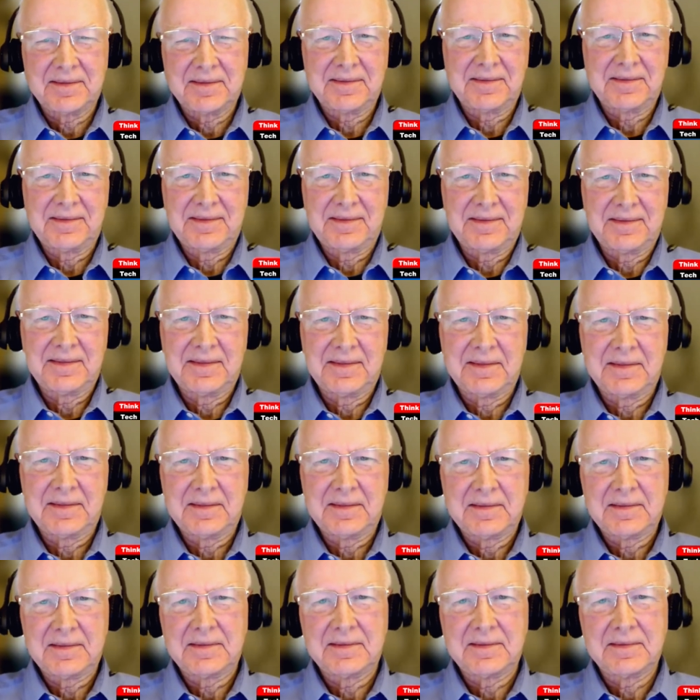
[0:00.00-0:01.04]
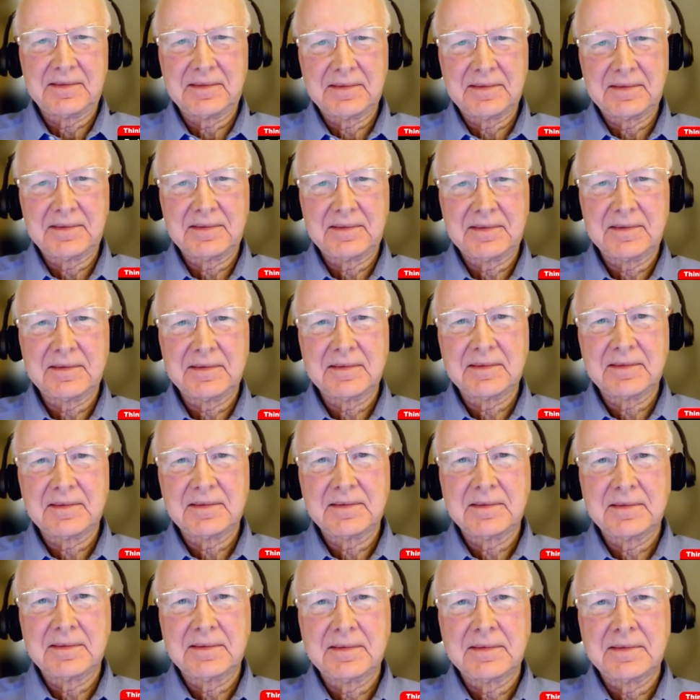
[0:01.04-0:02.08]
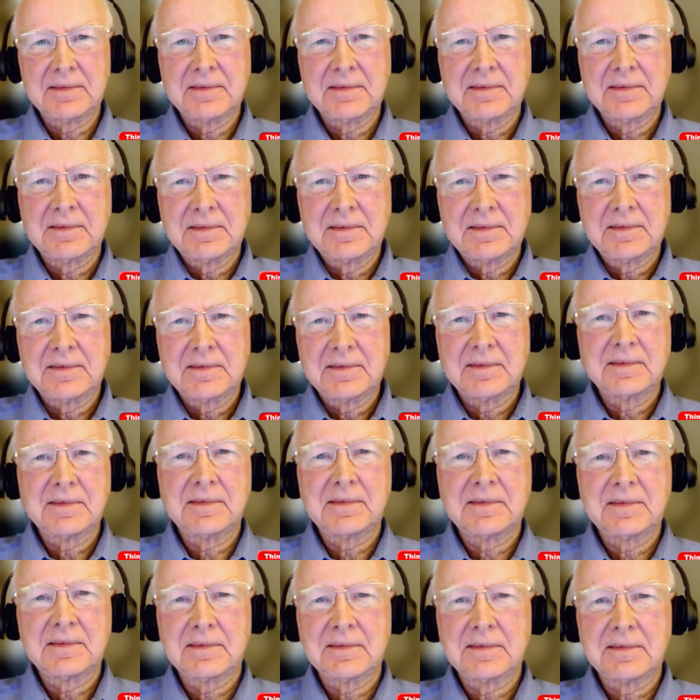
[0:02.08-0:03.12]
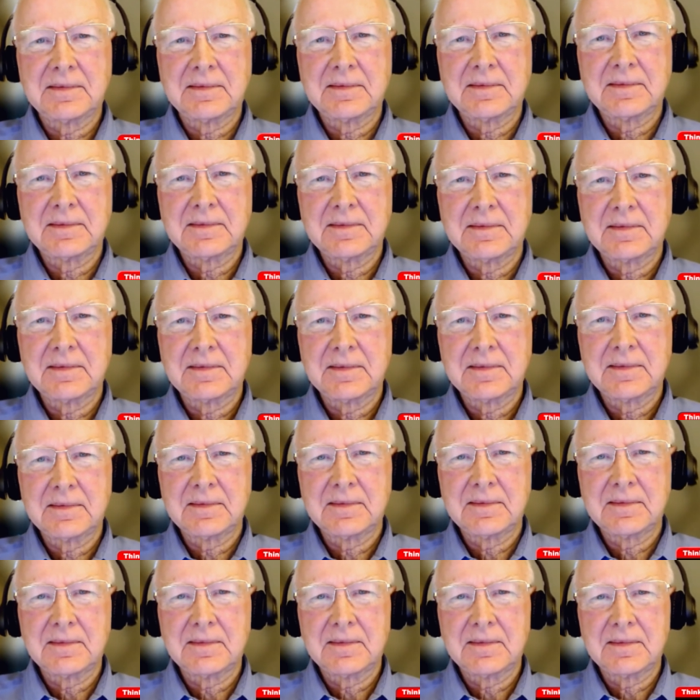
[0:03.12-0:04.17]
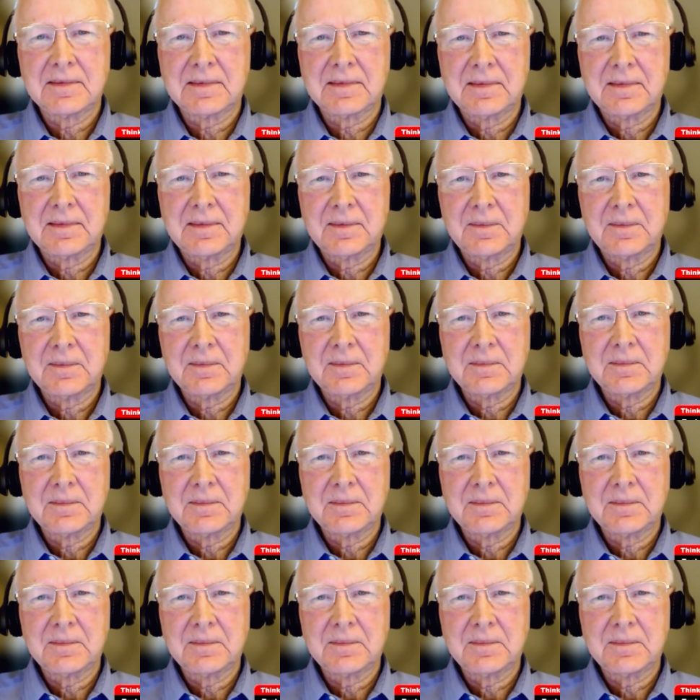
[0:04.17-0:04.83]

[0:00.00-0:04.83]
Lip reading: (not speaking)